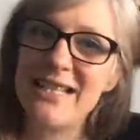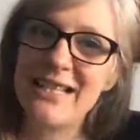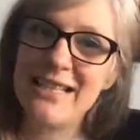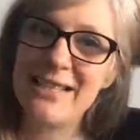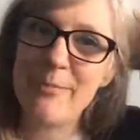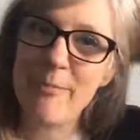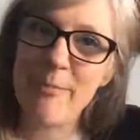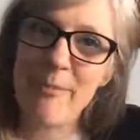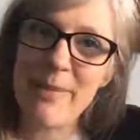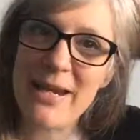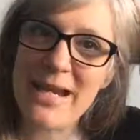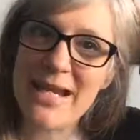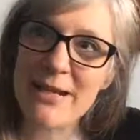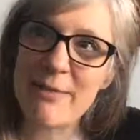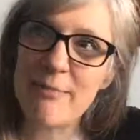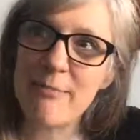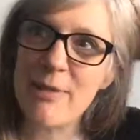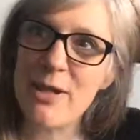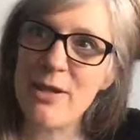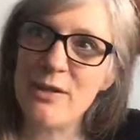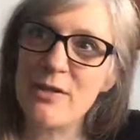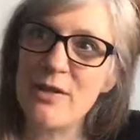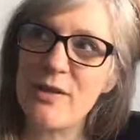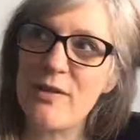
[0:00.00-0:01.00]
is a big
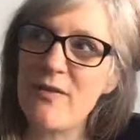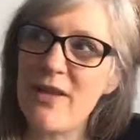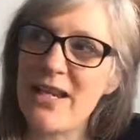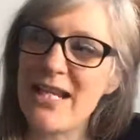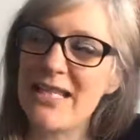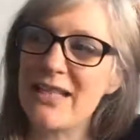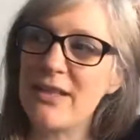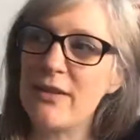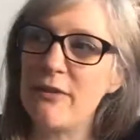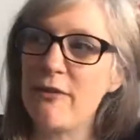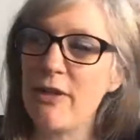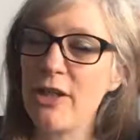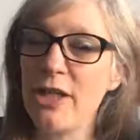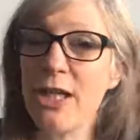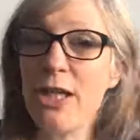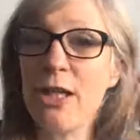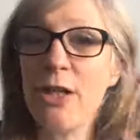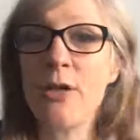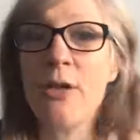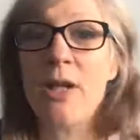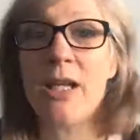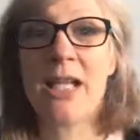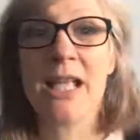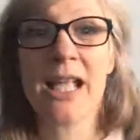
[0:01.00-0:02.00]
motivator for
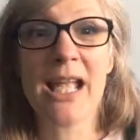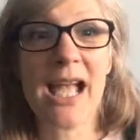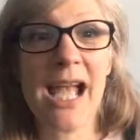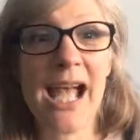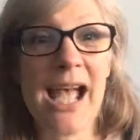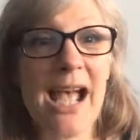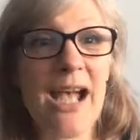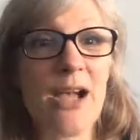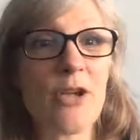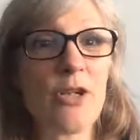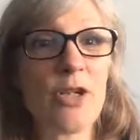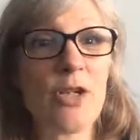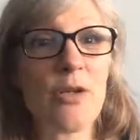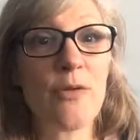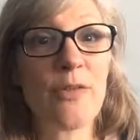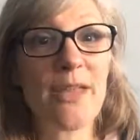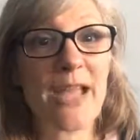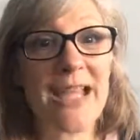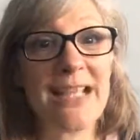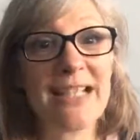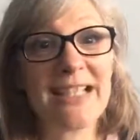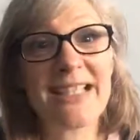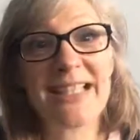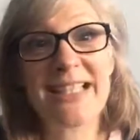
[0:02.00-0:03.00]
you, how you
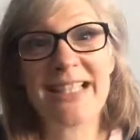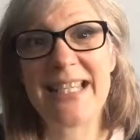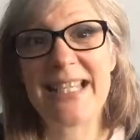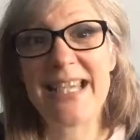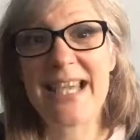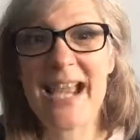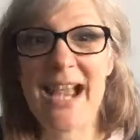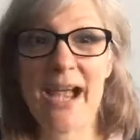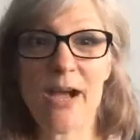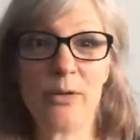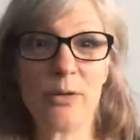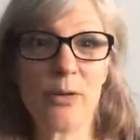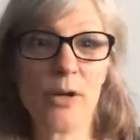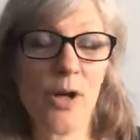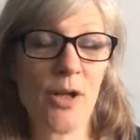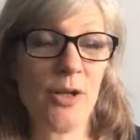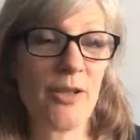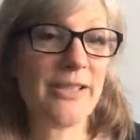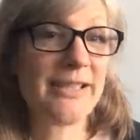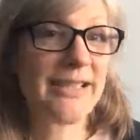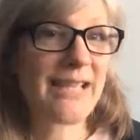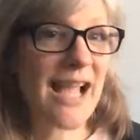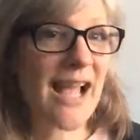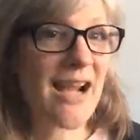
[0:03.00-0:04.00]
then see
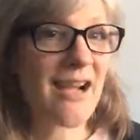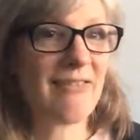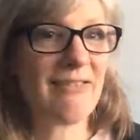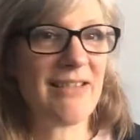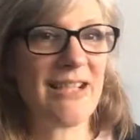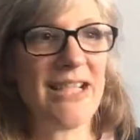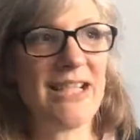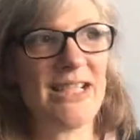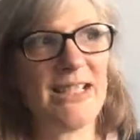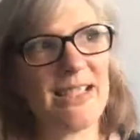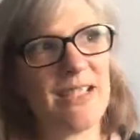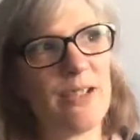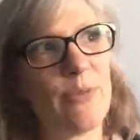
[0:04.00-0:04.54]
alcohol as calories.